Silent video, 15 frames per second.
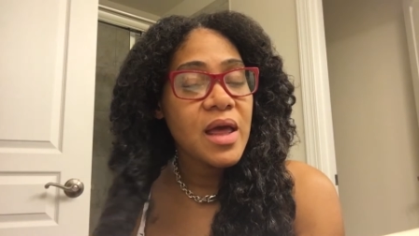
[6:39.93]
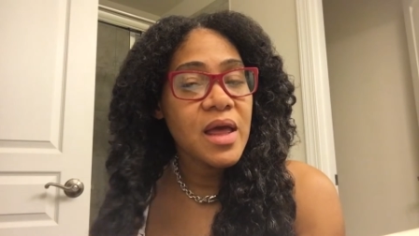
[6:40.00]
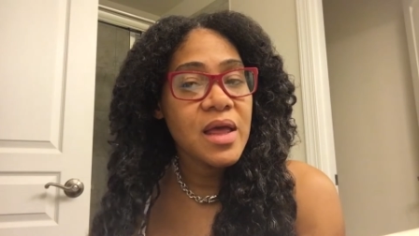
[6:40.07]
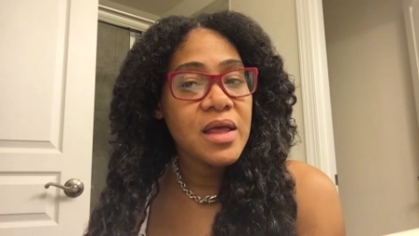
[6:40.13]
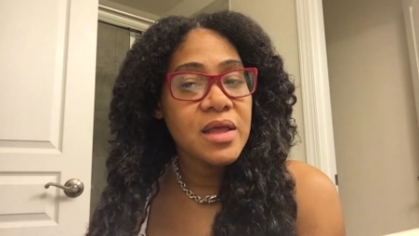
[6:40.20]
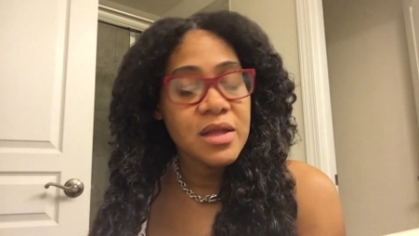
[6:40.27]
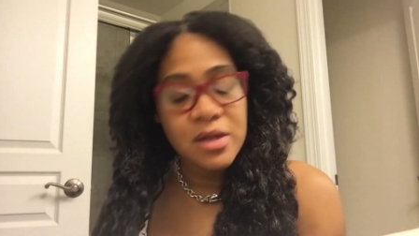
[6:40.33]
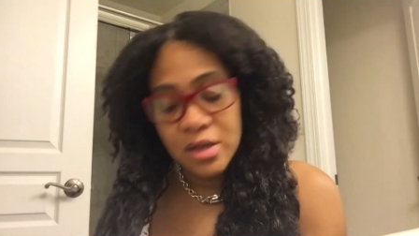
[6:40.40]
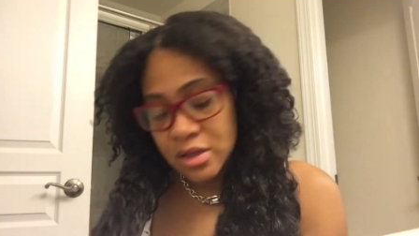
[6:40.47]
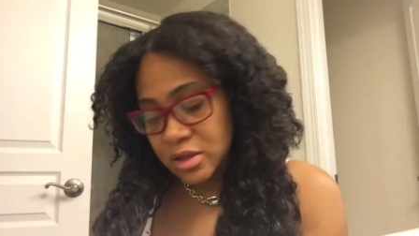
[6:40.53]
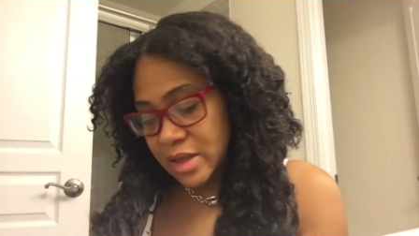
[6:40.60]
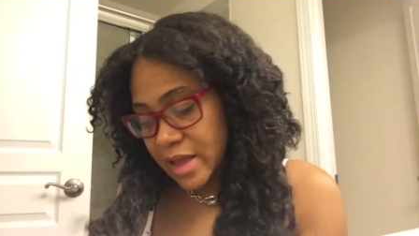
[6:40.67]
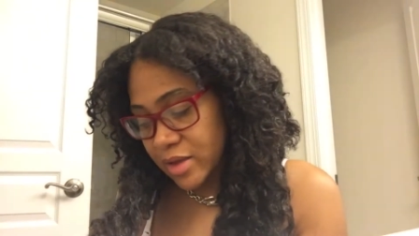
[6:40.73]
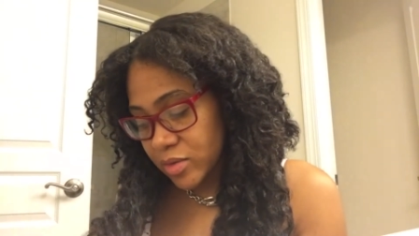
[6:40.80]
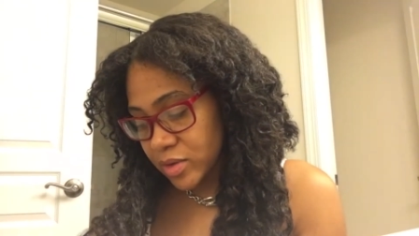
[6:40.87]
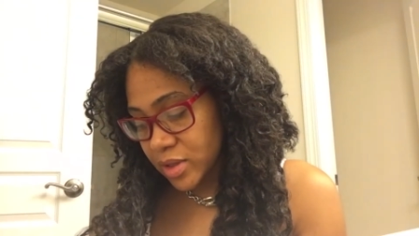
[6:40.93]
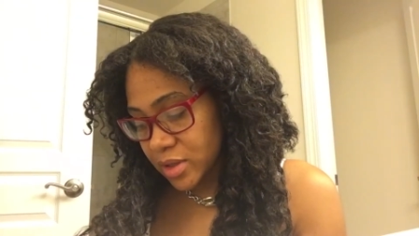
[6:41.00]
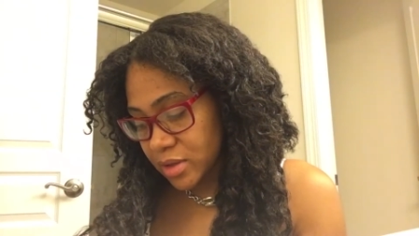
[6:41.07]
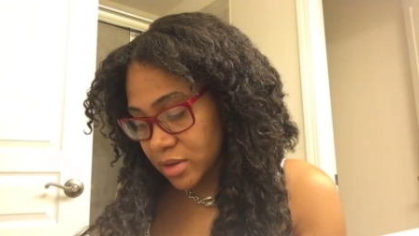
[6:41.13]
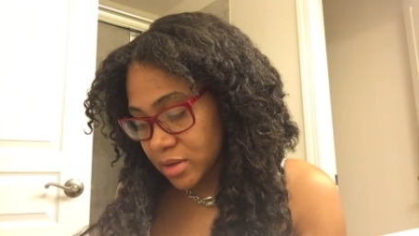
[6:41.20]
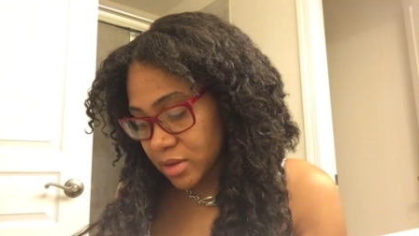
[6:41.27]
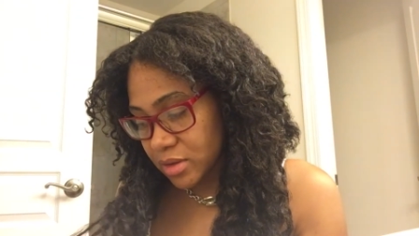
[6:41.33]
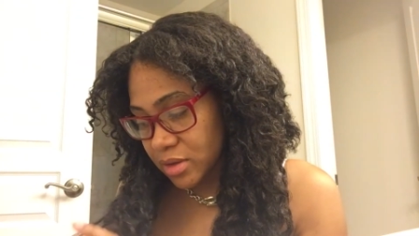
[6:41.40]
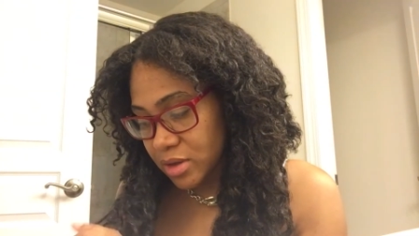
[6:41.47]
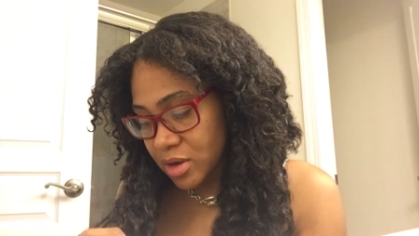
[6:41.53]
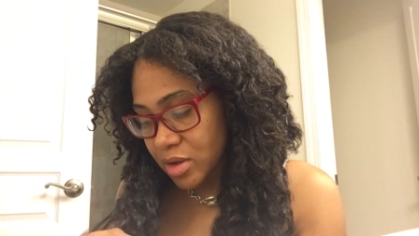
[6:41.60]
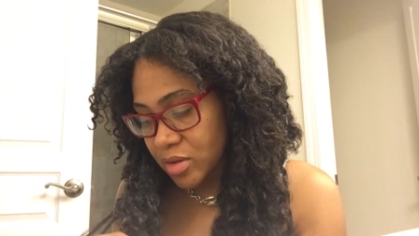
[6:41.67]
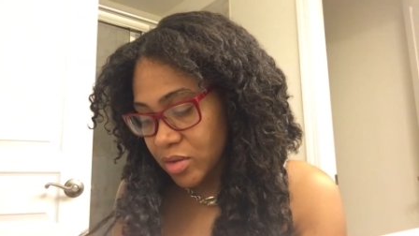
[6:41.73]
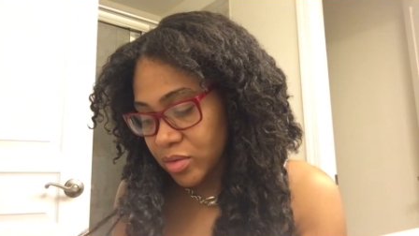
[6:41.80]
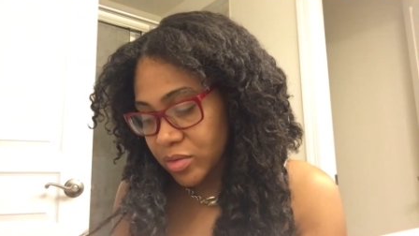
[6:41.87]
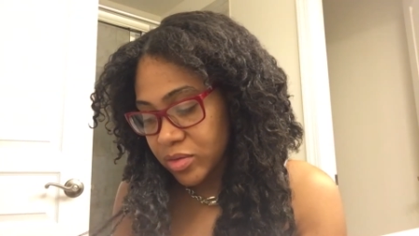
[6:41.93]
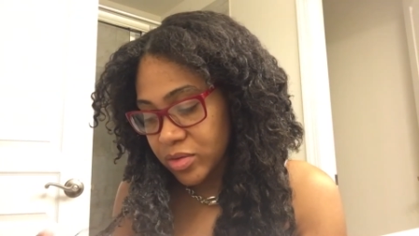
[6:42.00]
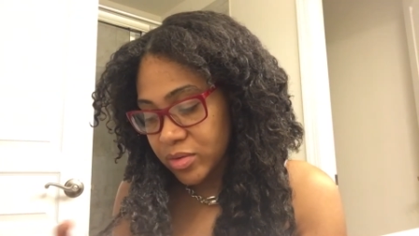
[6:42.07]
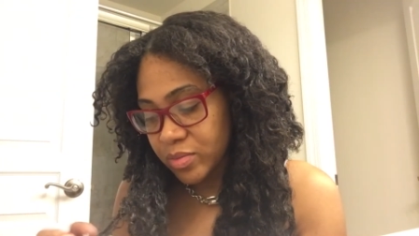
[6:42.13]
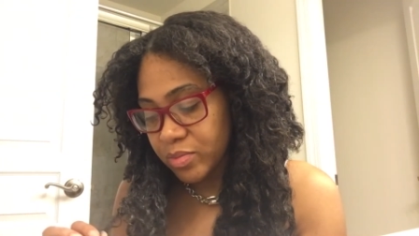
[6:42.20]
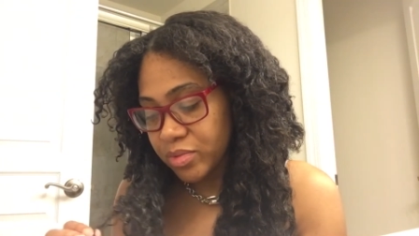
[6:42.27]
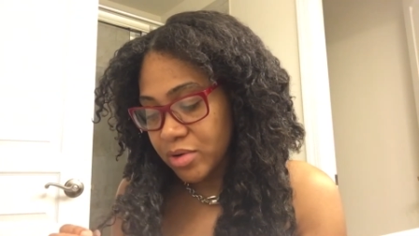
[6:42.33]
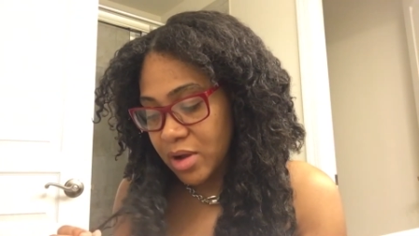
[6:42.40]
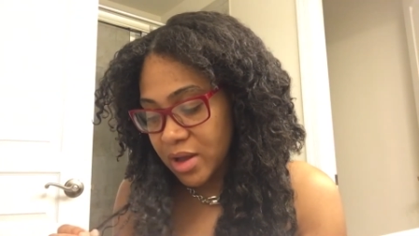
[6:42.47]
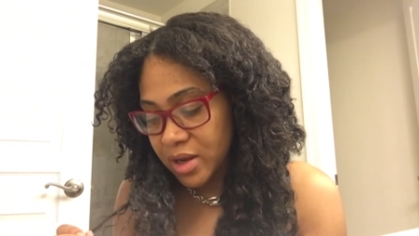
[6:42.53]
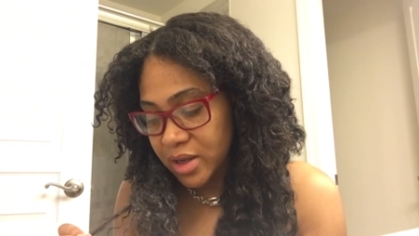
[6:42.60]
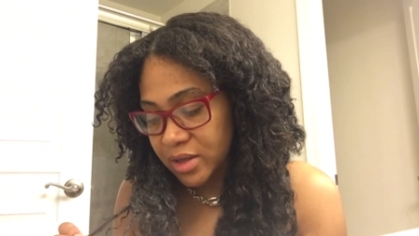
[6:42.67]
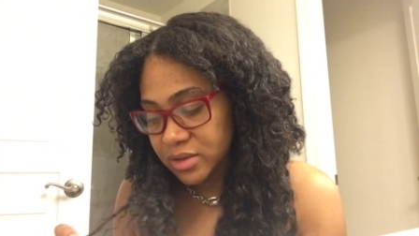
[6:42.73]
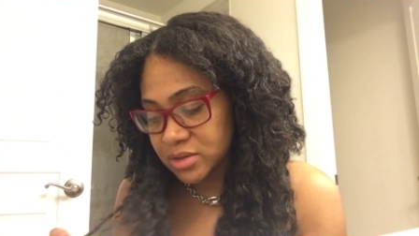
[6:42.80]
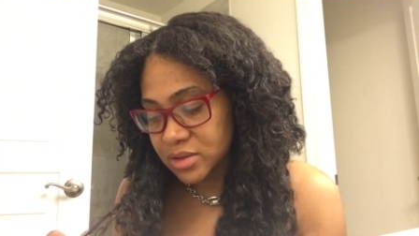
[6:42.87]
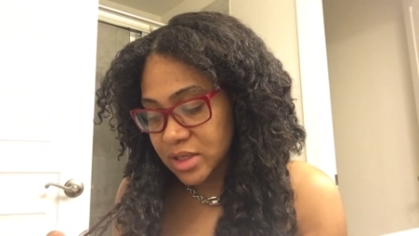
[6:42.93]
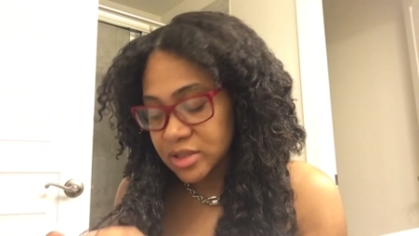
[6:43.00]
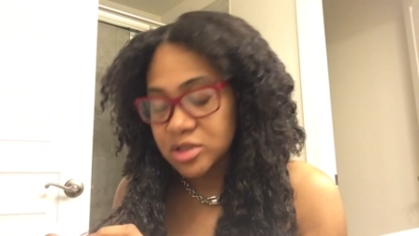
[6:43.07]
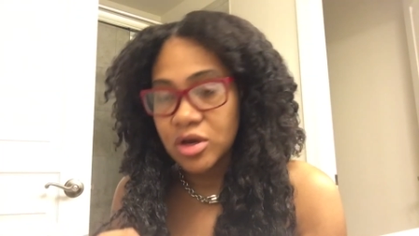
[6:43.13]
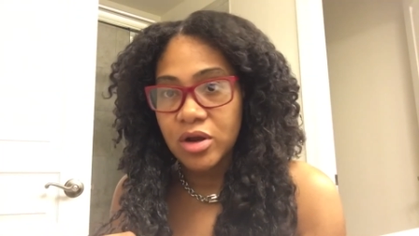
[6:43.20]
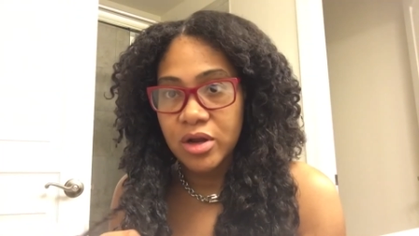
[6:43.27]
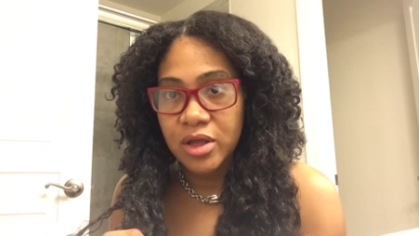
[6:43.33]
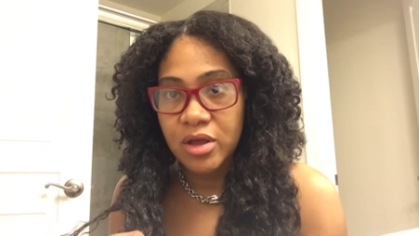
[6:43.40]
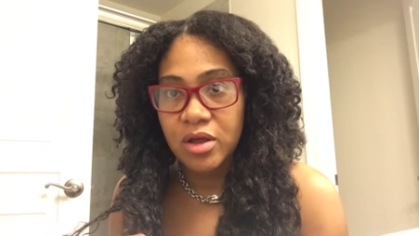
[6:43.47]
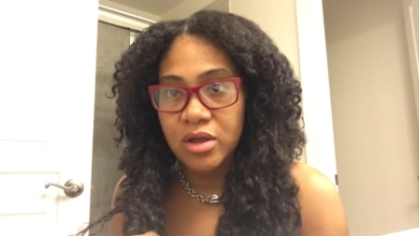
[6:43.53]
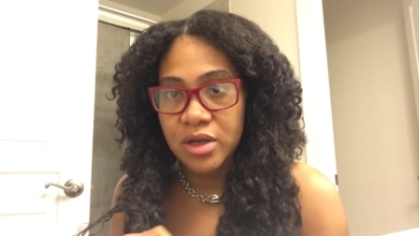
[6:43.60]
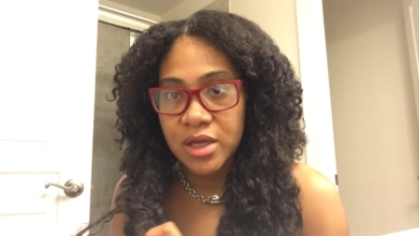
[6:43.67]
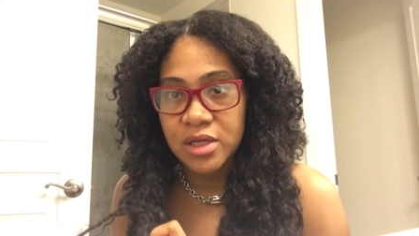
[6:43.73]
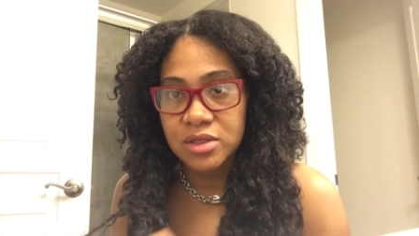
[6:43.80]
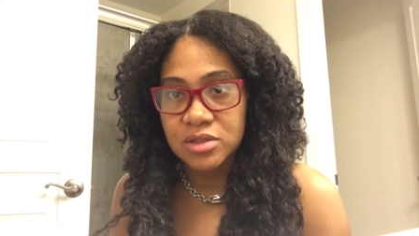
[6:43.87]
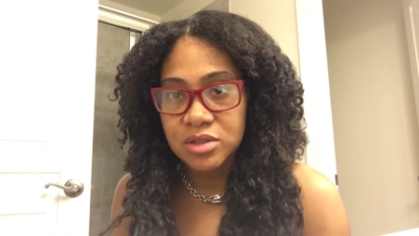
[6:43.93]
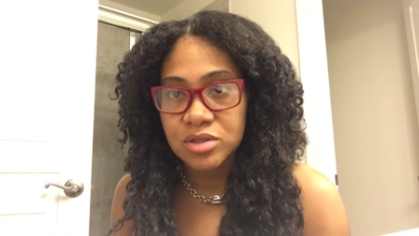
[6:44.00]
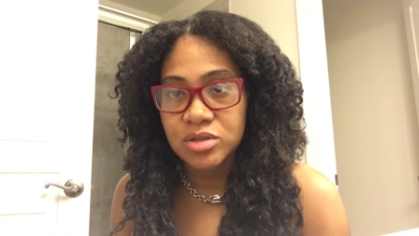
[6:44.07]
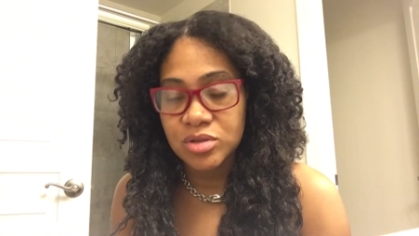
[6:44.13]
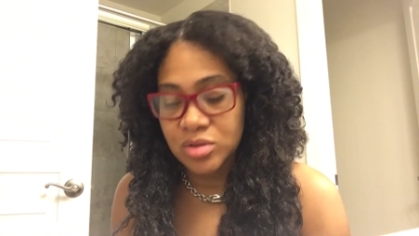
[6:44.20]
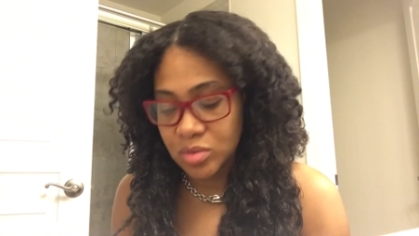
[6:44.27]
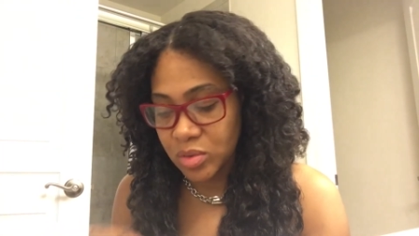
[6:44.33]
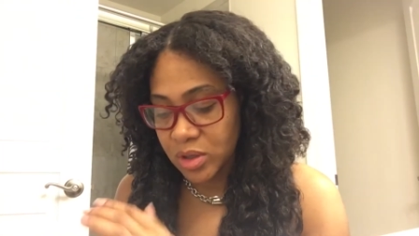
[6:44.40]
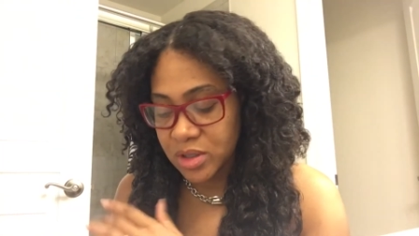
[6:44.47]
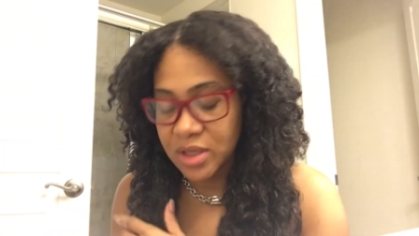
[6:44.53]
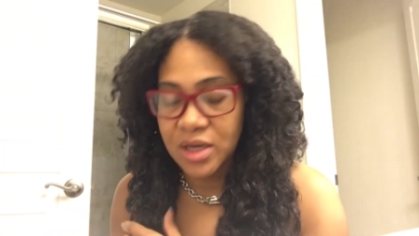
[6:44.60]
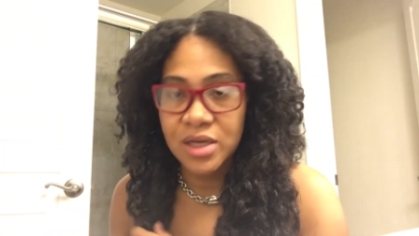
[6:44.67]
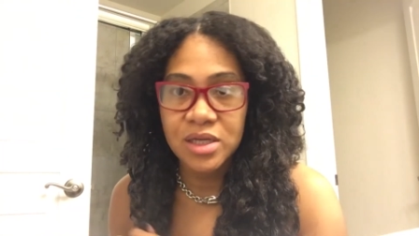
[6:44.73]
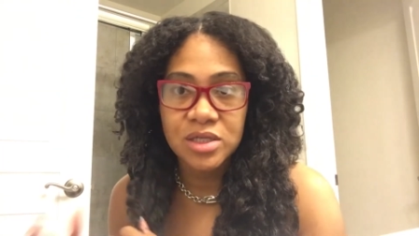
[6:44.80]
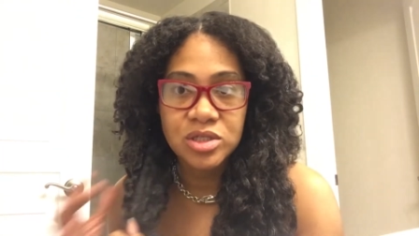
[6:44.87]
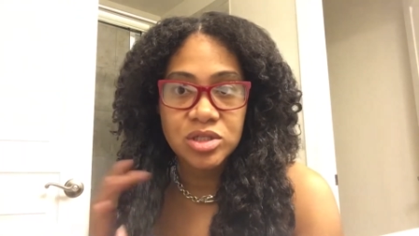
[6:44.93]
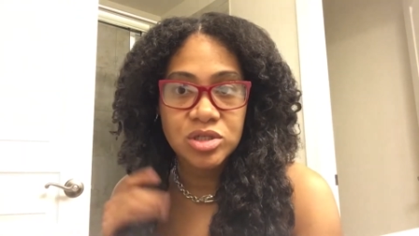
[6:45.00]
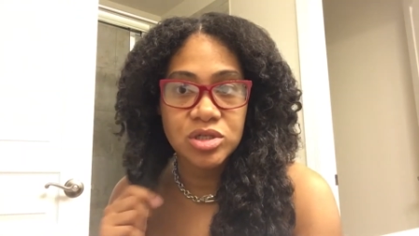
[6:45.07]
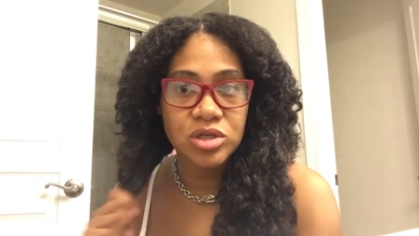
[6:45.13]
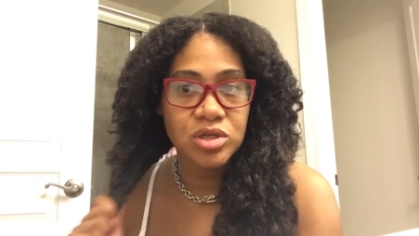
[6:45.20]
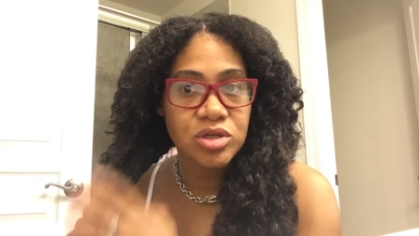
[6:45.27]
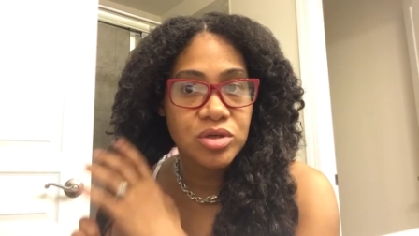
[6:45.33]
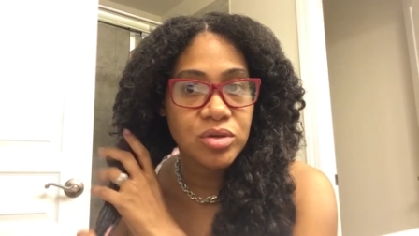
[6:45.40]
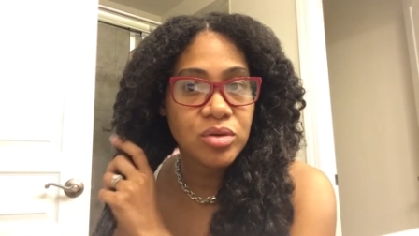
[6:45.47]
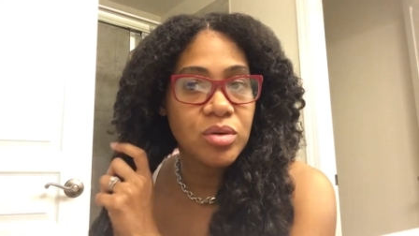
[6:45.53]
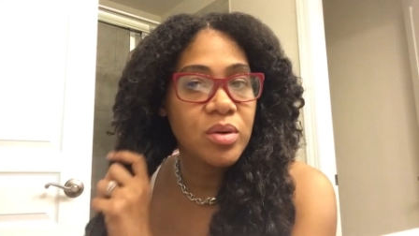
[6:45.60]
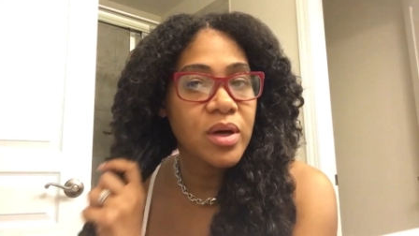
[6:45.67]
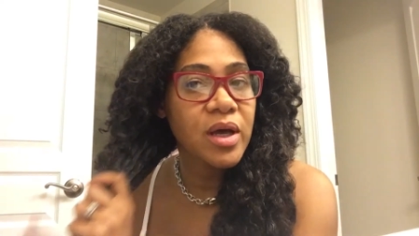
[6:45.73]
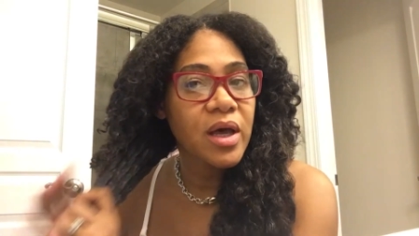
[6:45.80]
and allowing you know the product that's already on it to do the work that it needs to do